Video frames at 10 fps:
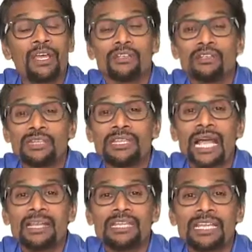So in
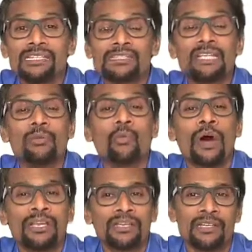that case, in
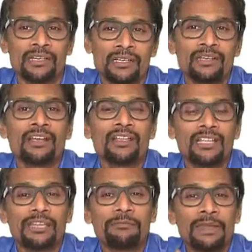1 year, the
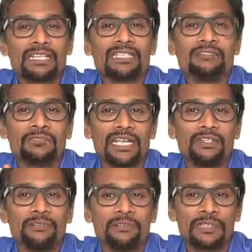effective rate of